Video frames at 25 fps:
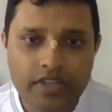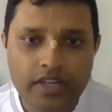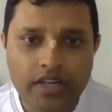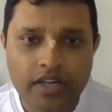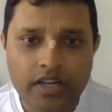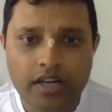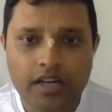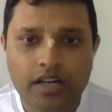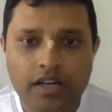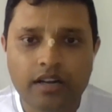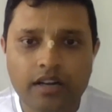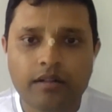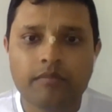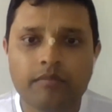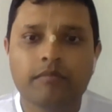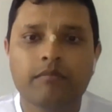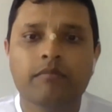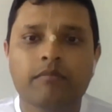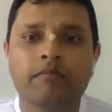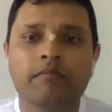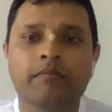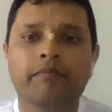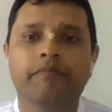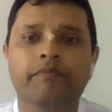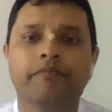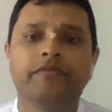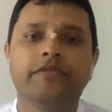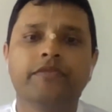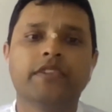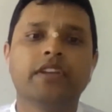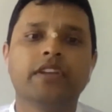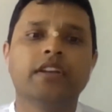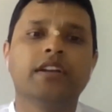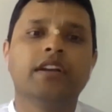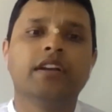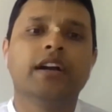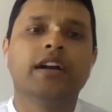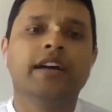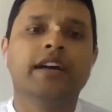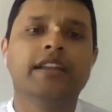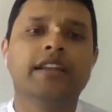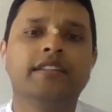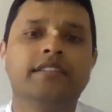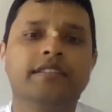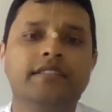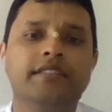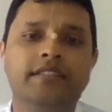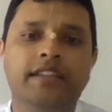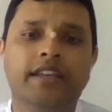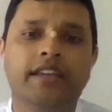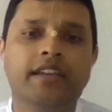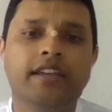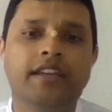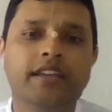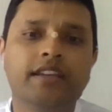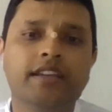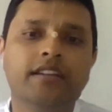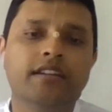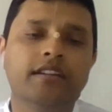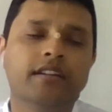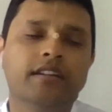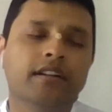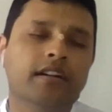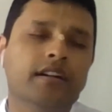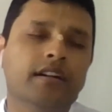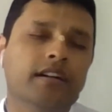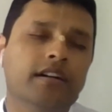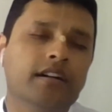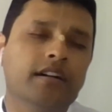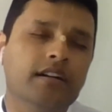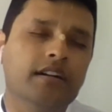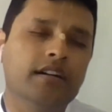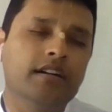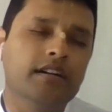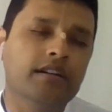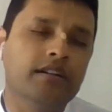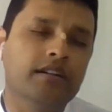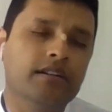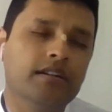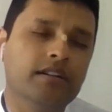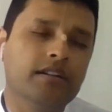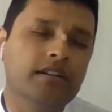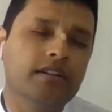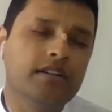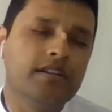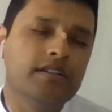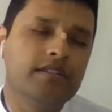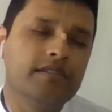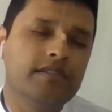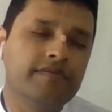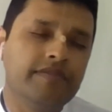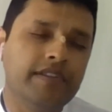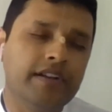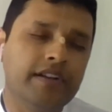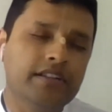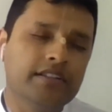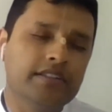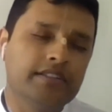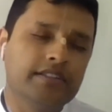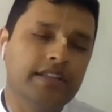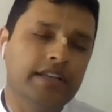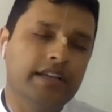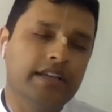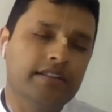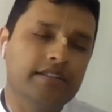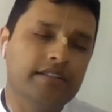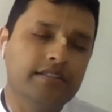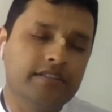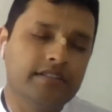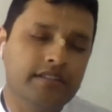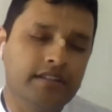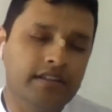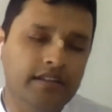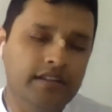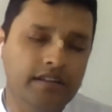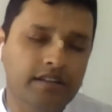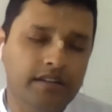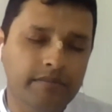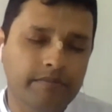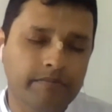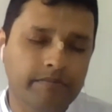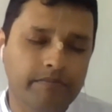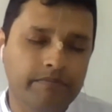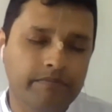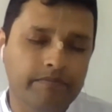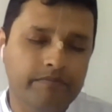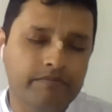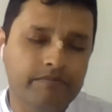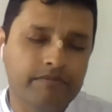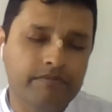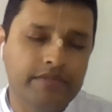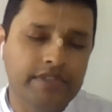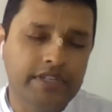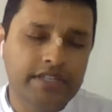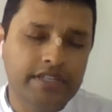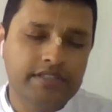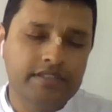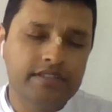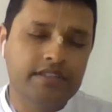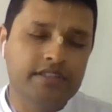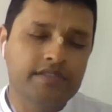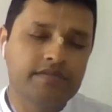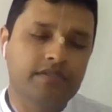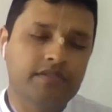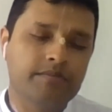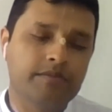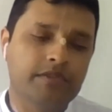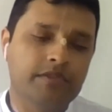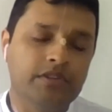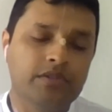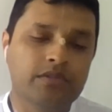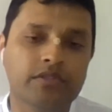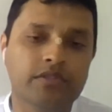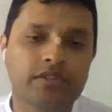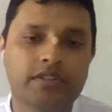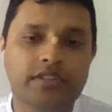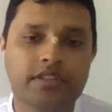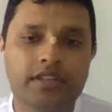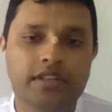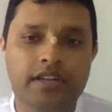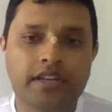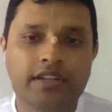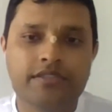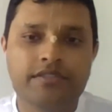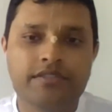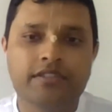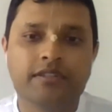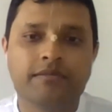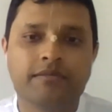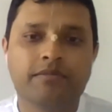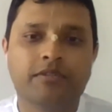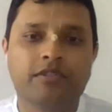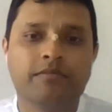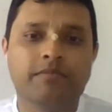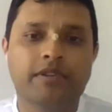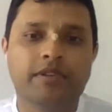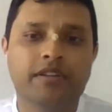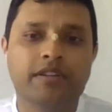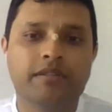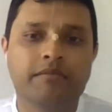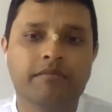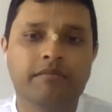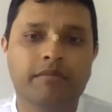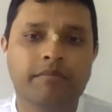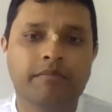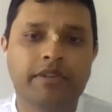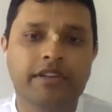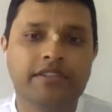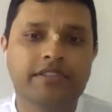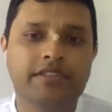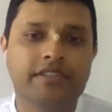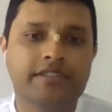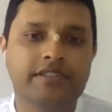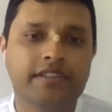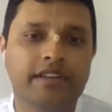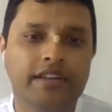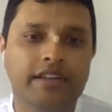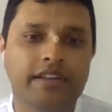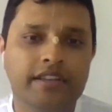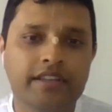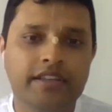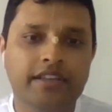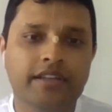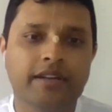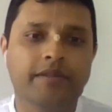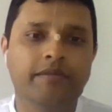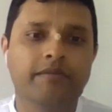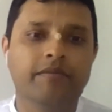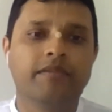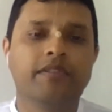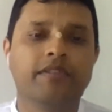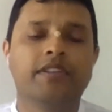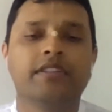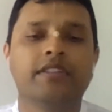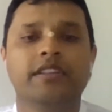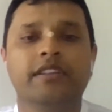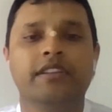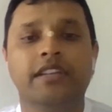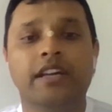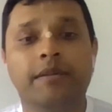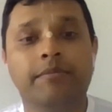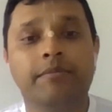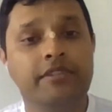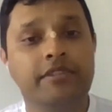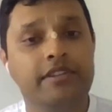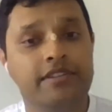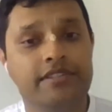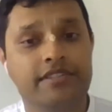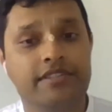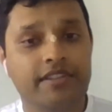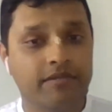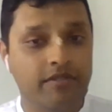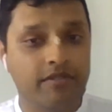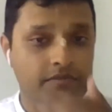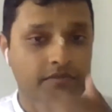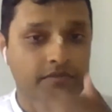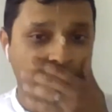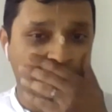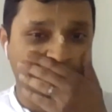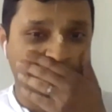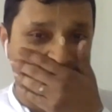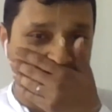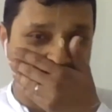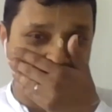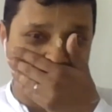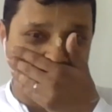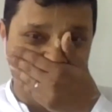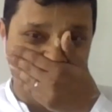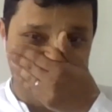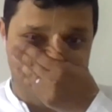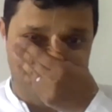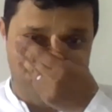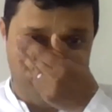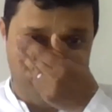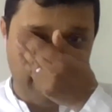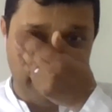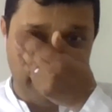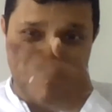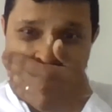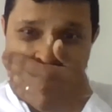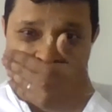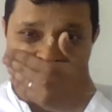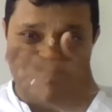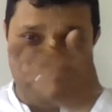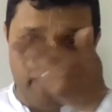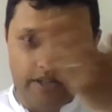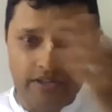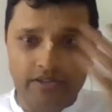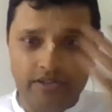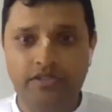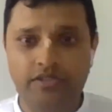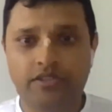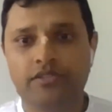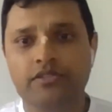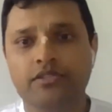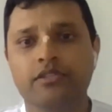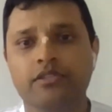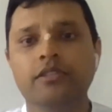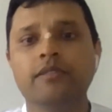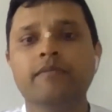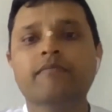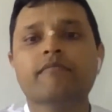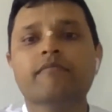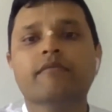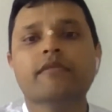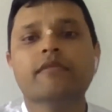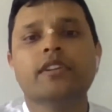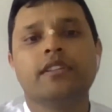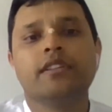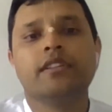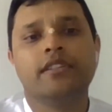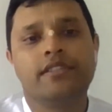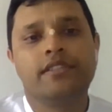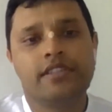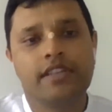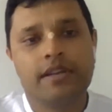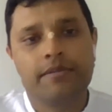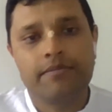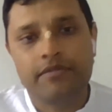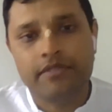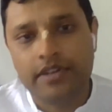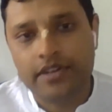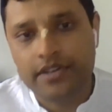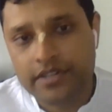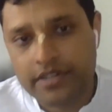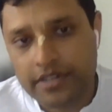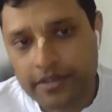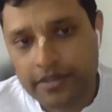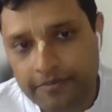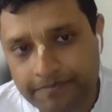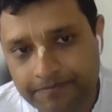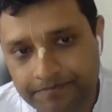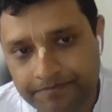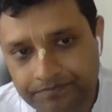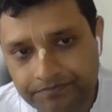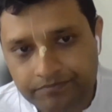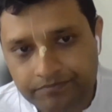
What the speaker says: And they felt that distance from the Lord, and Srila Prabhupada mentions that here. Inhabitants overcame with parankarnia due to the separation.